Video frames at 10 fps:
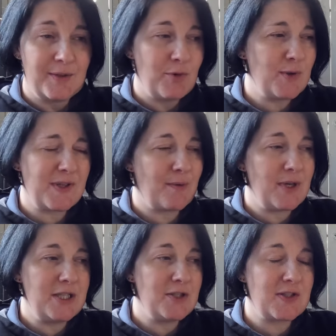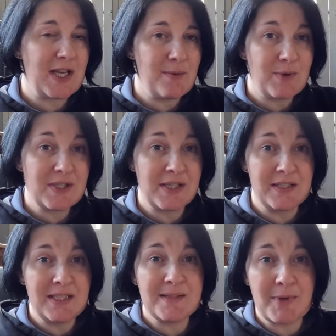Paul's like, why don't you just tell them? I
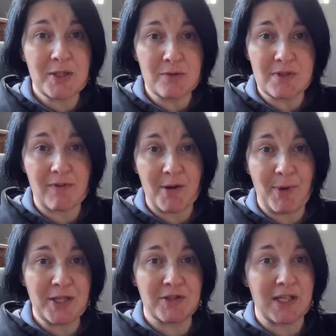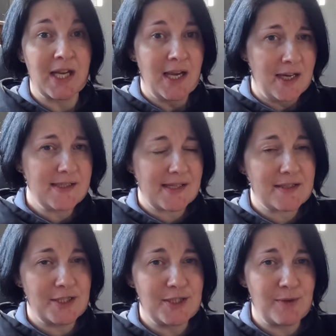need to make sure it's the right battery and it's
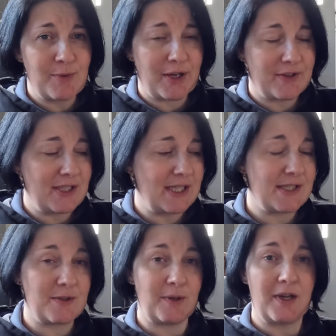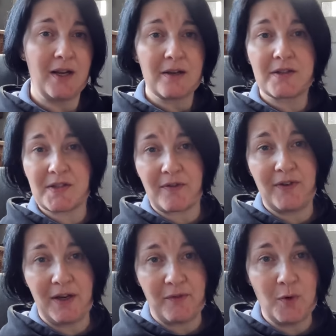actually doing what I think it's doing, because I
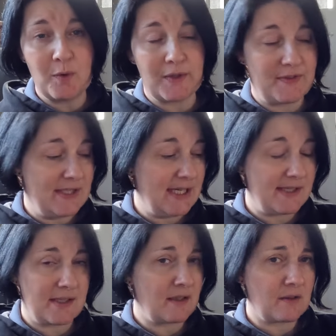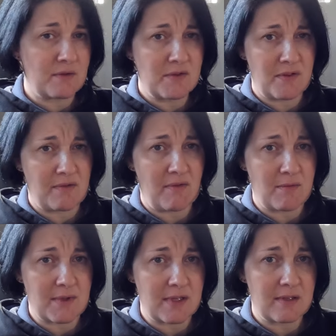feel a fool if they test it and go, there's nothing wrong
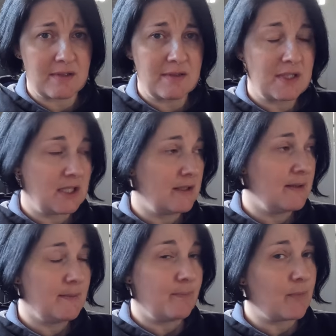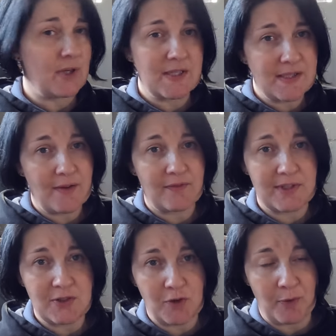with it. But it's
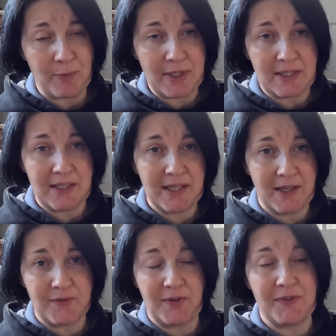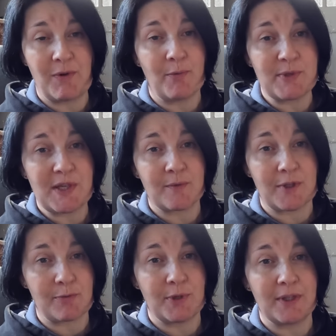definitely dropping. It had 51%
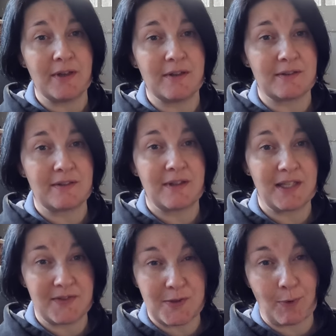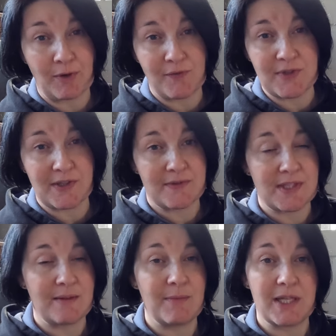when I put it on, and I've spoken for
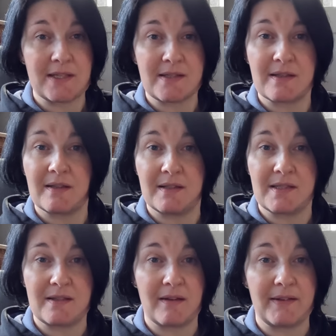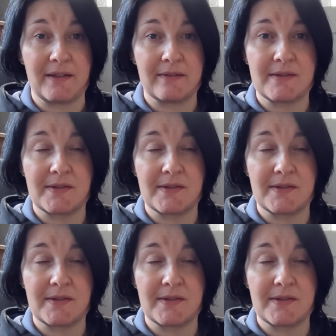17 minutes and it's dying.